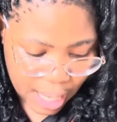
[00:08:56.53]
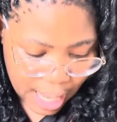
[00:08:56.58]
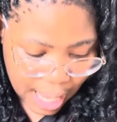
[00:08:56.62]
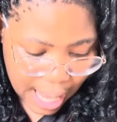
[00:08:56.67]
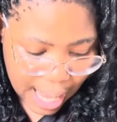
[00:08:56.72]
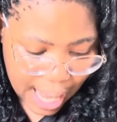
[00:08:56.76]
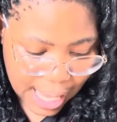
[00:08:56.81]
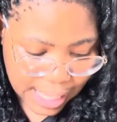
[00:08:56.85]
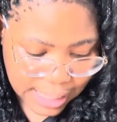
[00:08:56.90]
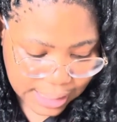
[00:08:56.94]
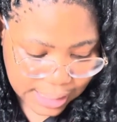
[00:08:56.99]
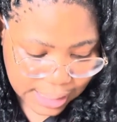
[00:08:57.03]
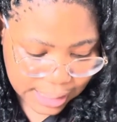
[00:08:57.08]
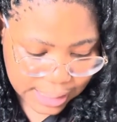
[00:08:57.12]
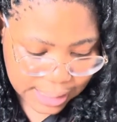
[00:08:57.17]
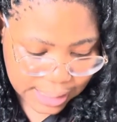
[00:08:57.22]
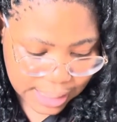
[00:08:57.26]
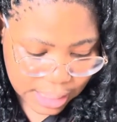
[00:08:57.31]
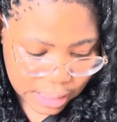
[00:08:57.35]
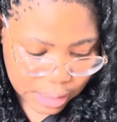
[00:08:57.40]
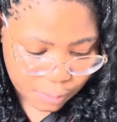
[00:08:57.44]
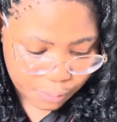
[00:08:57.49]

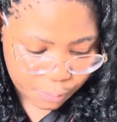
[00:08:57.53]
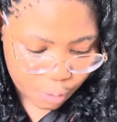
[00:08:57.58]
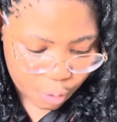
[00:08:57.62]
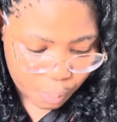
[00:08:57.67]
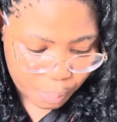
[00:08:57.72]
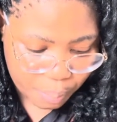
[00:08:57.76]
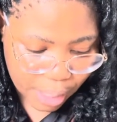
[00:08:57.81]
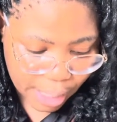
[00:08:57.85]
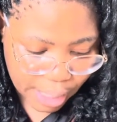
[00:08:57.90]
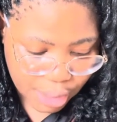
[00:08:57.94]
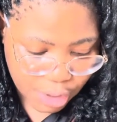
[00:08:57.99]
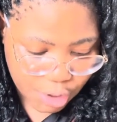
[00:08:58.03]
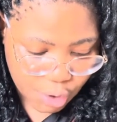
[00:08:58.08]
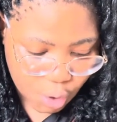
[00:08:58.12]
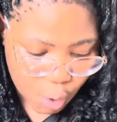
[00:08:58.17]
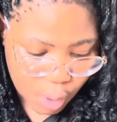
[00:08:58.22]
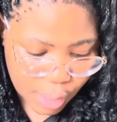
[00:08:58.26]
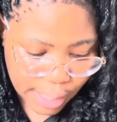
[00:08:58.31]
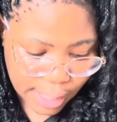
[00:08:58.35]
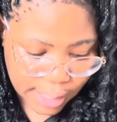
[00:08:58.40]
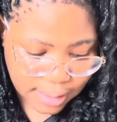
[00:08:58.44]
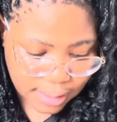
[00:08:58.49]
unsuccessful based
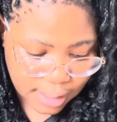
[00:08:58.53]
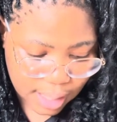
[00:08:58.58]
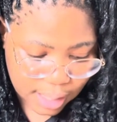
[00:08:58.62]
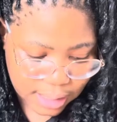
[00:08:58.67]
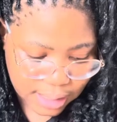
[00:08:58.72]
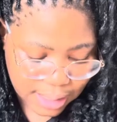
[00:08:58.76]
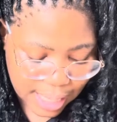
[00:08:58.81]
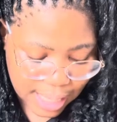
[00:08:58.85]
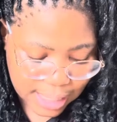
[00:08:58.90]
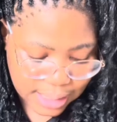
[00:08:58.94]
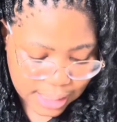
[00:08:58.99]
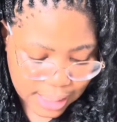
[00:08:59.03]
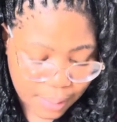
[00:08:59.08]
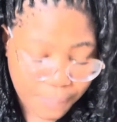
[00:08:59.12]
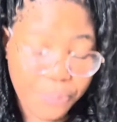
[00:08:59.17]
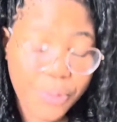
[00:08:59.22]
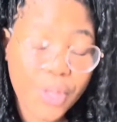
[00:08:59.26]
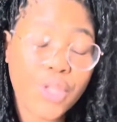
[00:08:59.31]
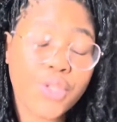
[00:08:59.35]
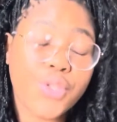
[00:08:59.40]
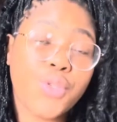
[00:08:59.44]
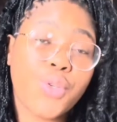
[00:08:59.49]
on SR
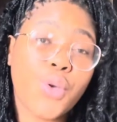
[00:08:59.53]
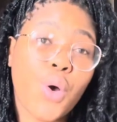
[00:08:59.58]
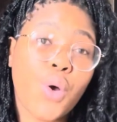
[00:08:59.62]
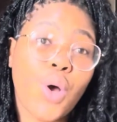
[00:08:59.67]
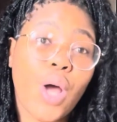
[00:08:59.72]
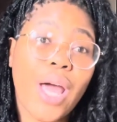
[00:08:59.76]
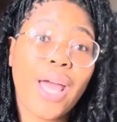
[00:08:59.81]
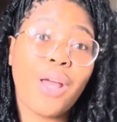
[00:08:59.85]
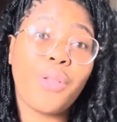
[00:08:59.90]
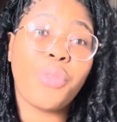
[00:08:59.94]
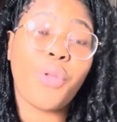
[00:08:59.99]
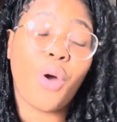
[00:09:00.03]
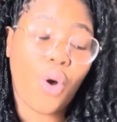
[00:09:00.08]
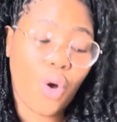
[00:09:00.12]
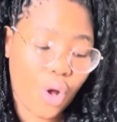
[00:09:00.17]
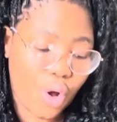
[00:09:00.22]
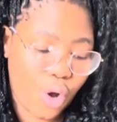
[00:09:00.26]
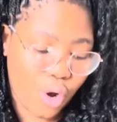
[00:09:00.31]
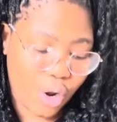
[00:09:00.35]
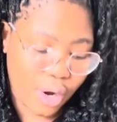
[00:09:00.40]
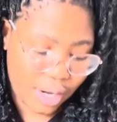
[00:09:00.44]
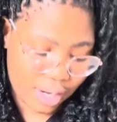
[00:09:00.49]
data. So, and
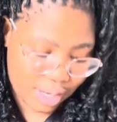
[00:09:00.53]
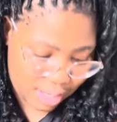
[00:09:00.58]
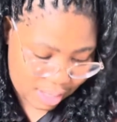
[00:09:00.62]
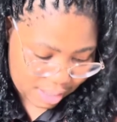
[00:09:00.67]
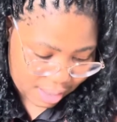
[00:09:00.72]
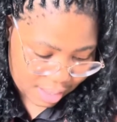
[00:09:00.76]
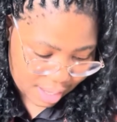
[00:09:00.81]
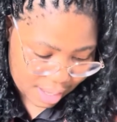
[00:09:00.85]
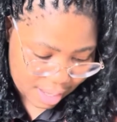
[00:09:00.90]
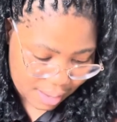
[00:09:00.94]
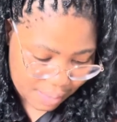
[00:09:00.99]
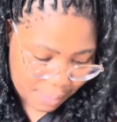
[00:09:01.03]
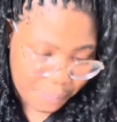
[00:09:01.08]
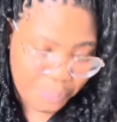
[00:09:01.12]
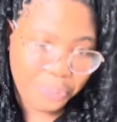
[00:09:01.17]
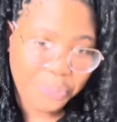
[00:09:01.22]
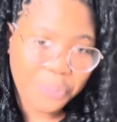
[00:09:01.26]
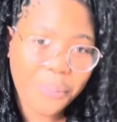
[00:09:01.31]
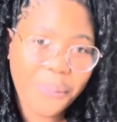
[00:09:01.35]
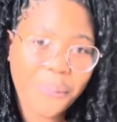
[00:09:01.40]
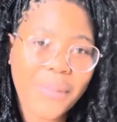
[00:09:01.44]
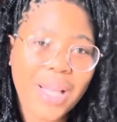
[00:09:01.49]
on the
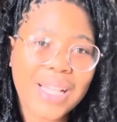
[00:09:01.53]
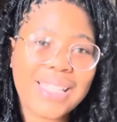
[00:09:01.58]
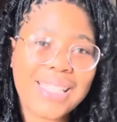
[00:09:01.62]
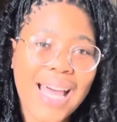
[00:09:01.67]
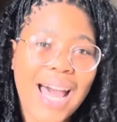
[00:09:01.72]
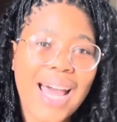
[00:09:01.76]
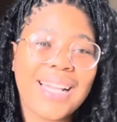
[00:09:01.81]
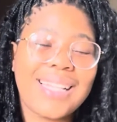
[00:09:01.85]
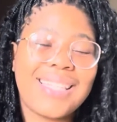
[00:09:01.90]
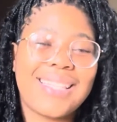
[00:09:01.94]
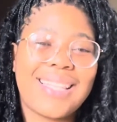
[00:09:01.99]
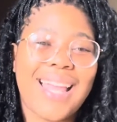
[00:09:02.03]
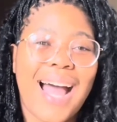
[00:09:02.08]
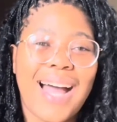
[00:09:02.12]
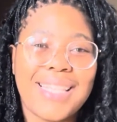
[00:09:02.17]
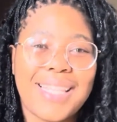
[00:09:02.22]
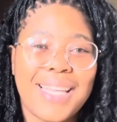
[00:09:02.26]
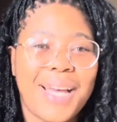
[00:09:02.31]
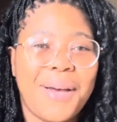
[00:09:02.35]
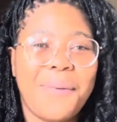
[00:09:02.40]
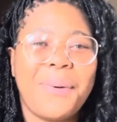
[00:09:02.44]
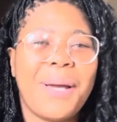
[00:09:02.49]
SARS
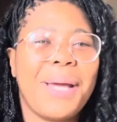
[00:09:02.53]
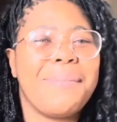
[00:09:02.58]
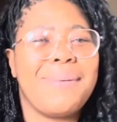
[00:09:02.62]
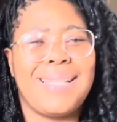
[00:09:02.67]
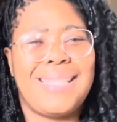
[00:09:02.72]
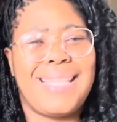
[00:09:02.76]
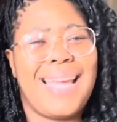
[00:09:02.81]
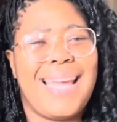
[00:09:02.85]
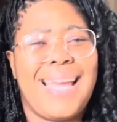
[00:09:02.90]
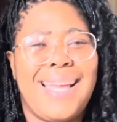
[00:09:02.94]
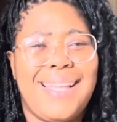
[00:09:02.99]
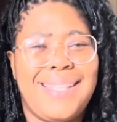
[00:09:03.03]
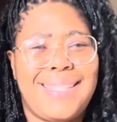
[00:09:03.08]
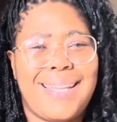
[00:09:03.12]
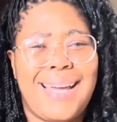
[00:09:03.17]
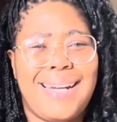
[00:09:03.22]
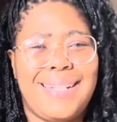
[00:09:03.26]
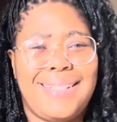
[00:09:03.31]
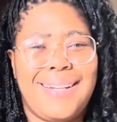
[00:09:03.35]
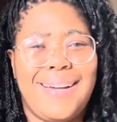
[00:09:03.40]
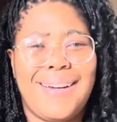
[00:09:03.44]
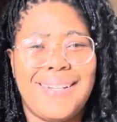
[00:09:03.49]
data, why am I saying
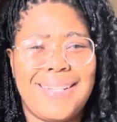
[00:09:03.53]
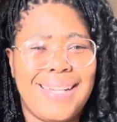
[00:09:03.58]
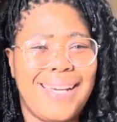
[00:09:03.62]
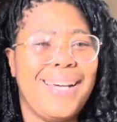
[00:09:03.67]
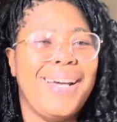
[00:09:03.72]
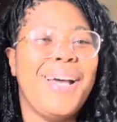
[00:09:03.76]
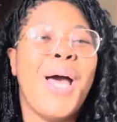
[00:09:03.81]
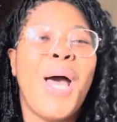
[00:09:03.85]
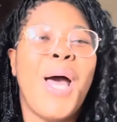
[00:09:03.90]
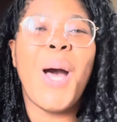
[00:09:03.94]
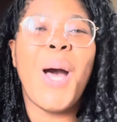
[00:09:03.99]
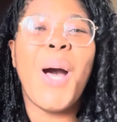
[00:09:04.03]
SR data?